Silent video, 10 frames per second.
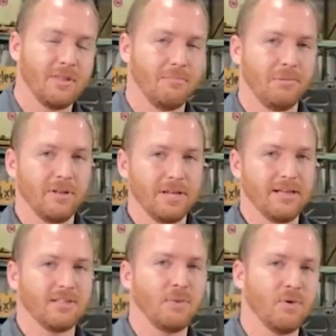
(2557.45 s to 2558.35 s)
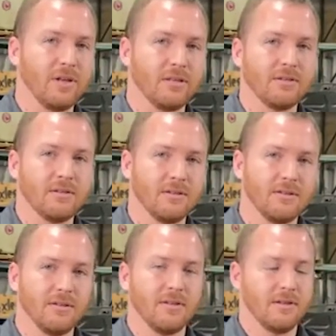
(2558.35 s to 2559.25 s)
The public has spoken.
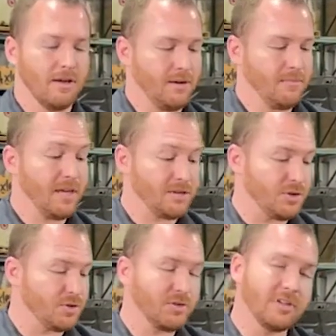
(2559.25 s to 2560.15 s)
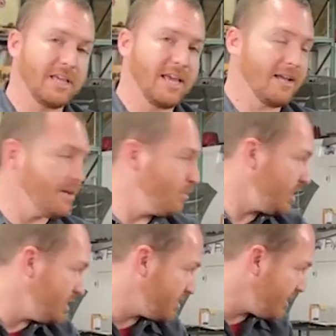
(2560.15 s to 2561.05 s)
Yes, you certainly can. And what he's